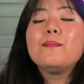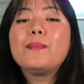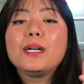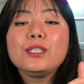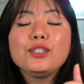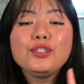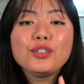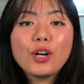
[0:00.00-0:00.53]

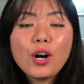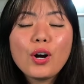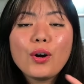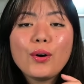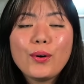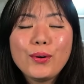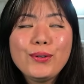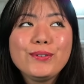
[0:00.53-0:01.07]
But not
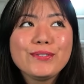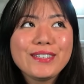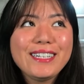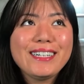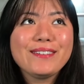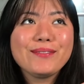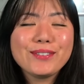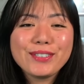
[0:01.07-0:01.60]

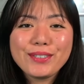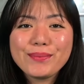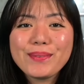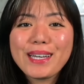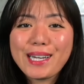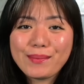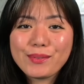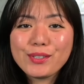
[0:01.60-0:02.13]
only will you
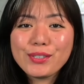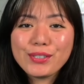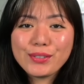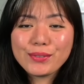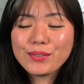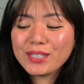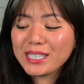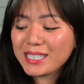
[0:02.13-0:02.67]
be able to
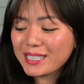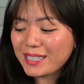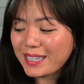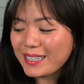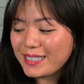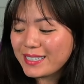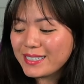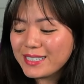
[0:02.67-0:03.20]
use this
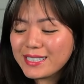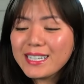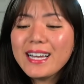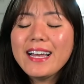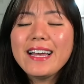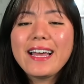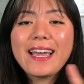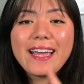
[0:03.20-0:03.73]
likeness
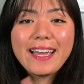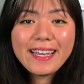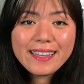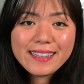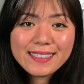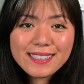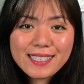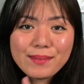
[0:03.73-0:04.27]
in
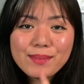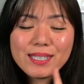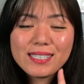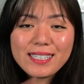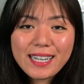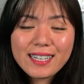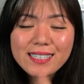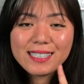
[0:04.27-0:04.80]
the Samsung
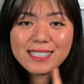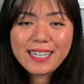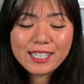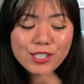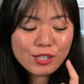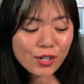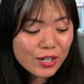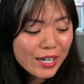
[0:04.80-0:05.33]
Galaxy
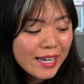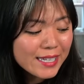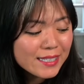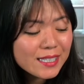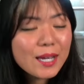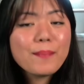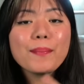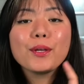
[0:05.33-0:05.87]
XR
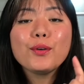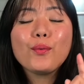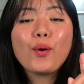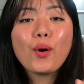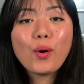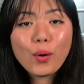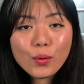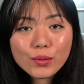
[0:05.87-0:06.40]
headset, but you
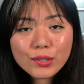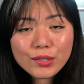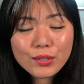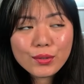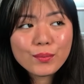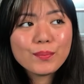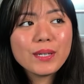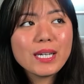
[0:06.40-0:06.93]
will
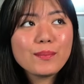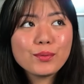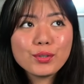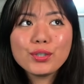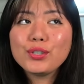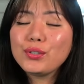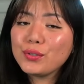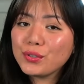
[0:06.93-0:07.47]
also be able
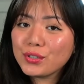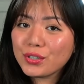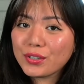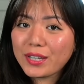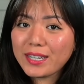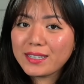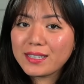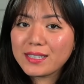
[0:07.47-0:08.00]
to use your
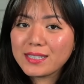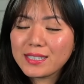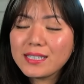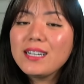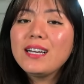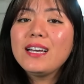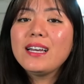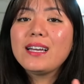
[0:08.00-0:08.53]
likeness
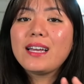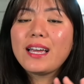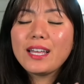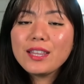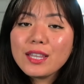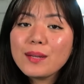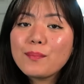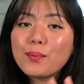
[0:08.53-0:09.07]

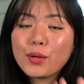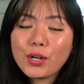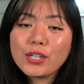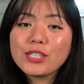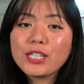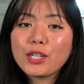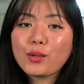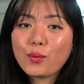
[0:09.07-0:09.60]
in the
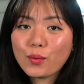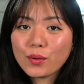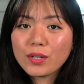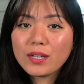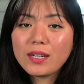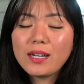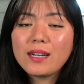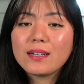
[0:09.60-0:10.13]
Project
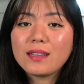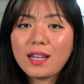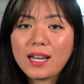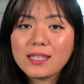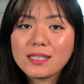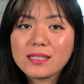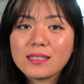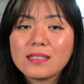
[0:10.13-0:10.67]
Aura
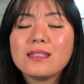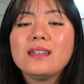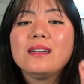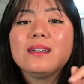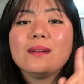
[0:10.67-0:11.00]
glasses.